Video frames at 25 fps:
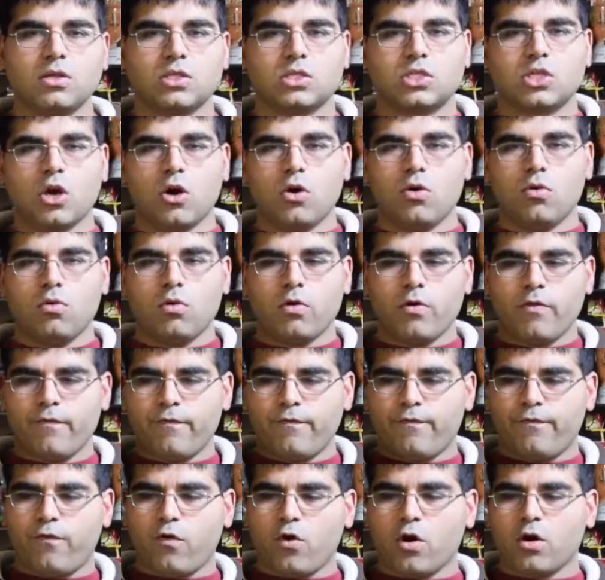So,
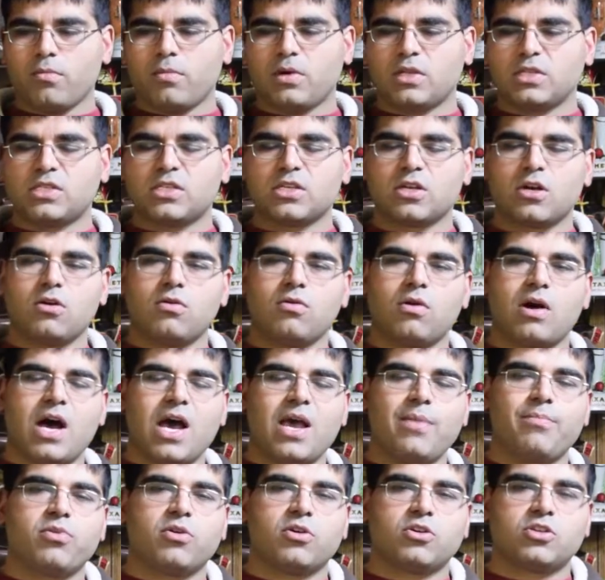four months ago,
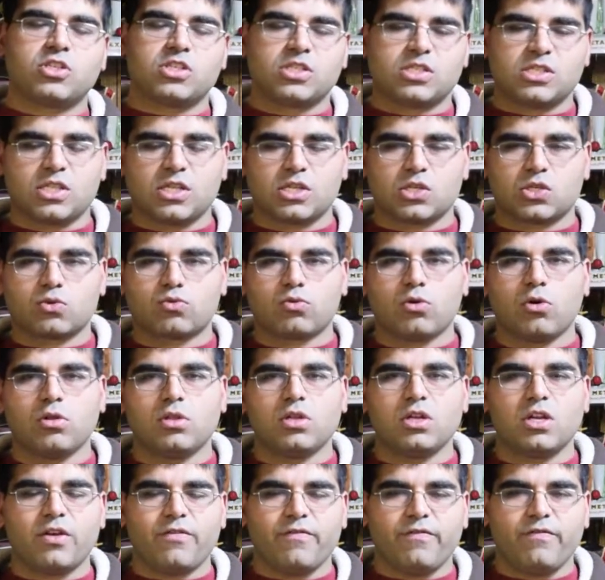I purchased this
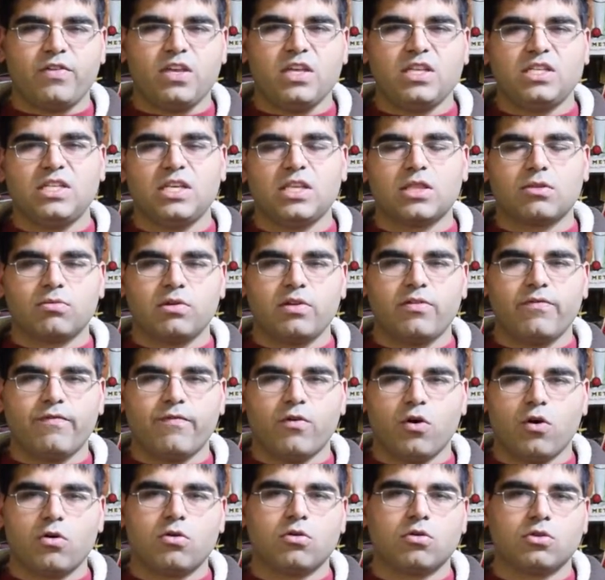Roland VT3
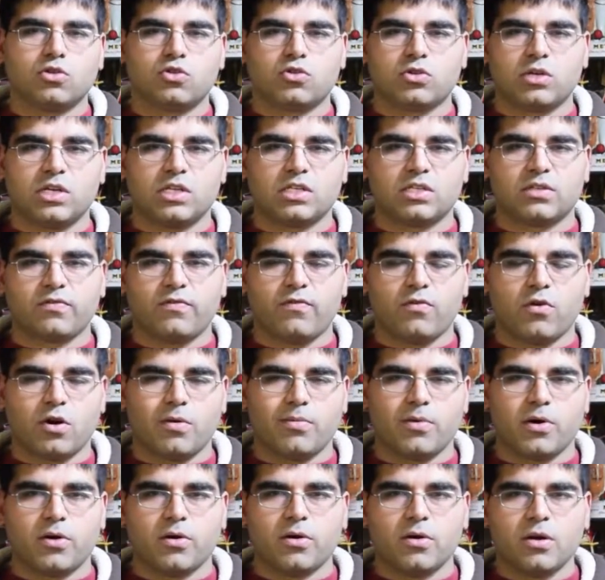Vocal
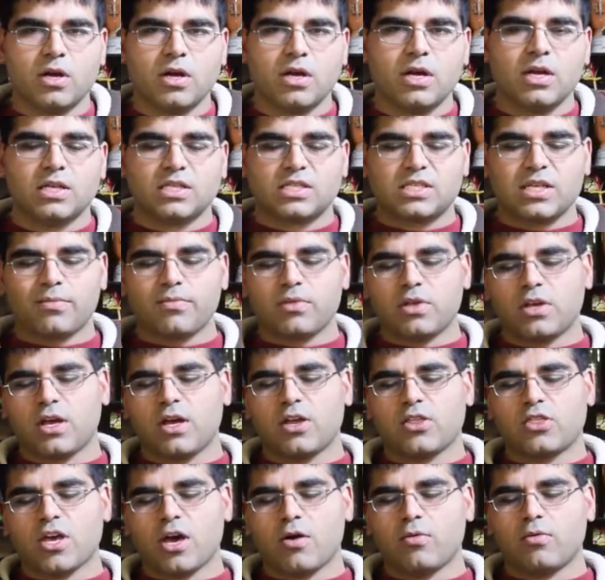Transformer. Something
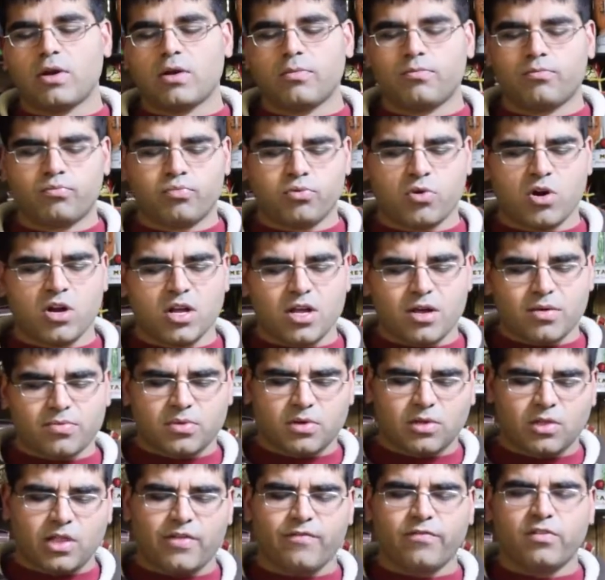I thought would bring up
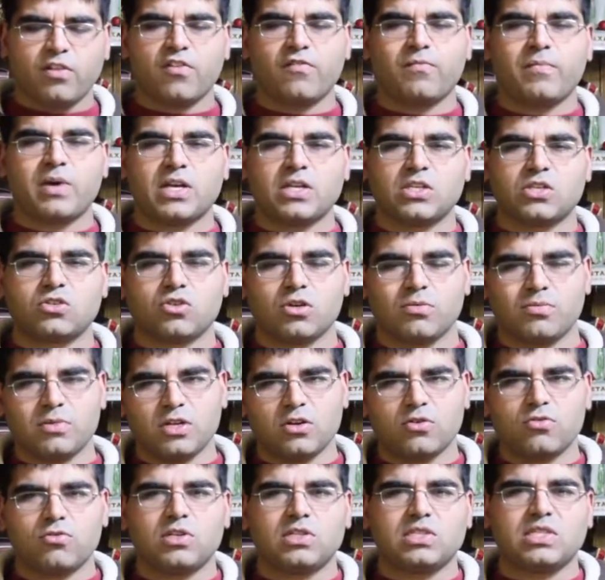the level of my stream and
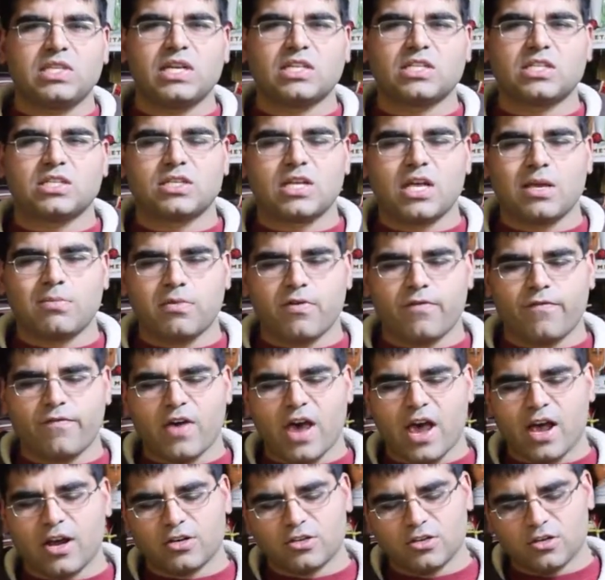increase the entertainment
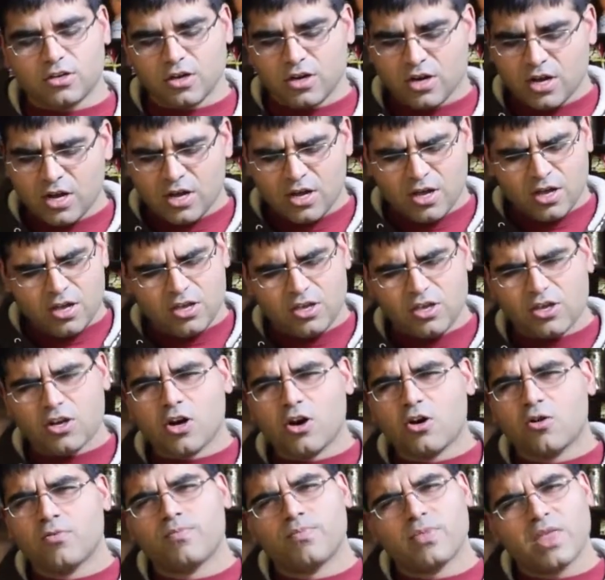factor. You
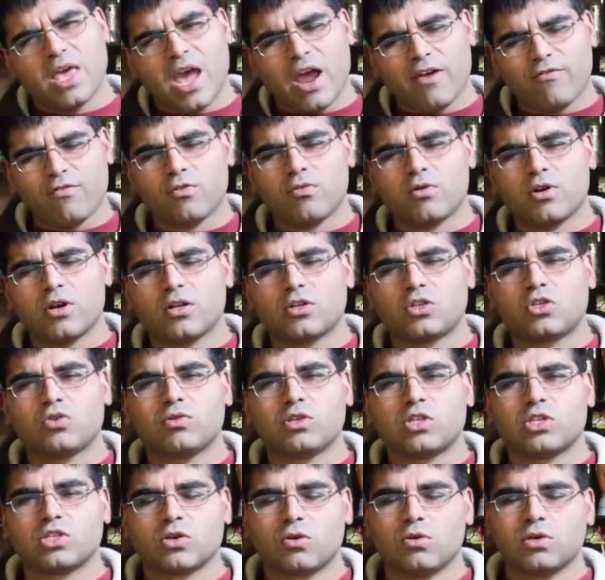know, everyone on
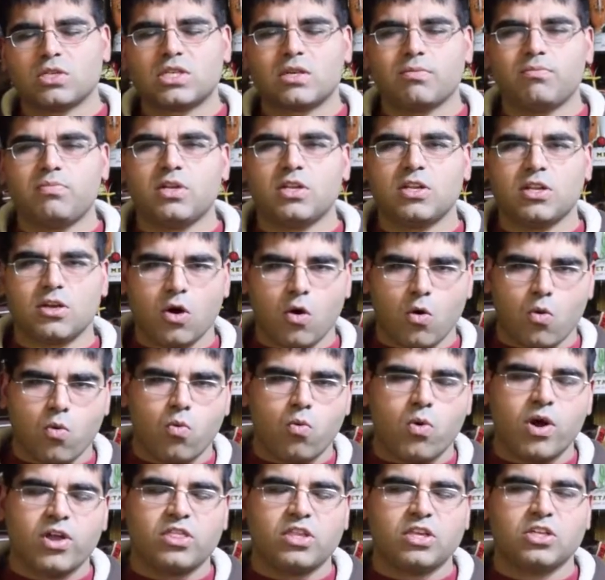Twitch is always competing
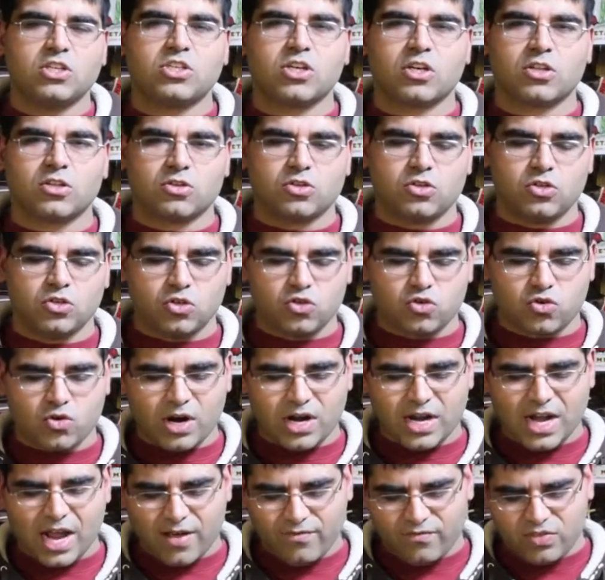with each other to
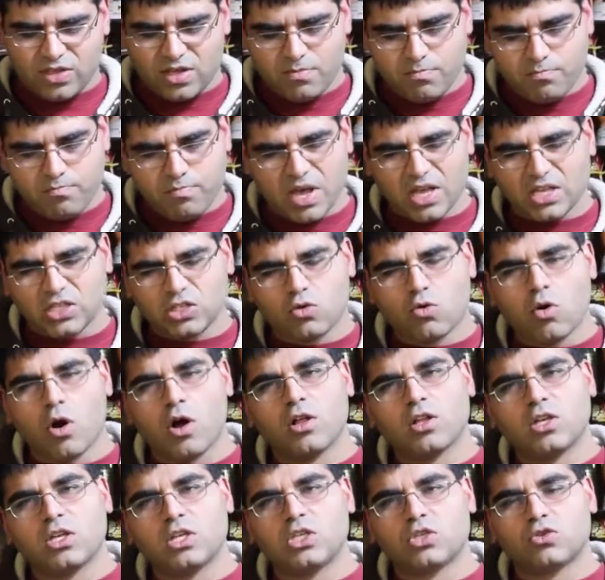try and have the best
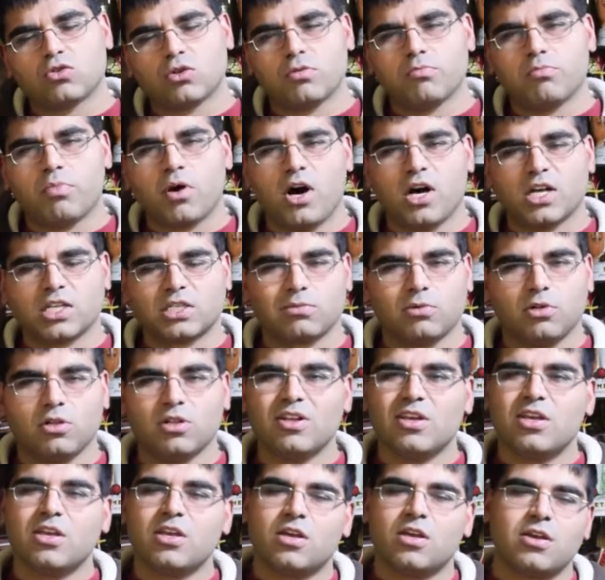quality stream
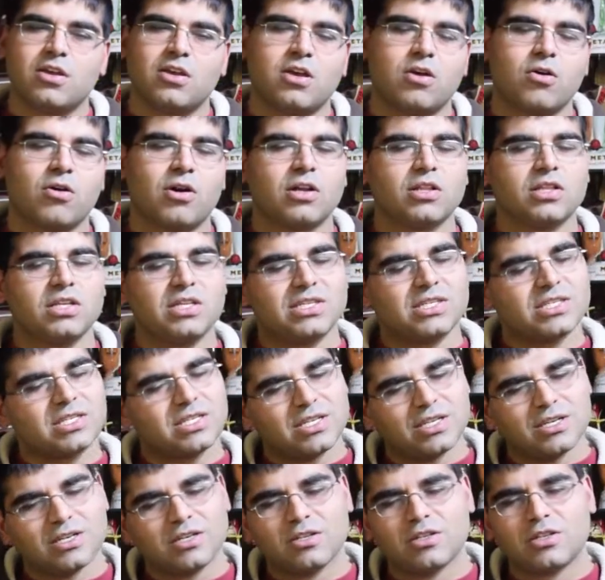possible, or at
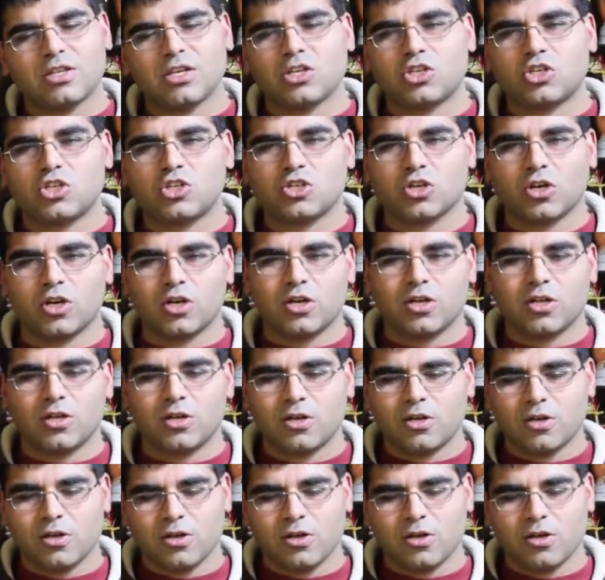least they should.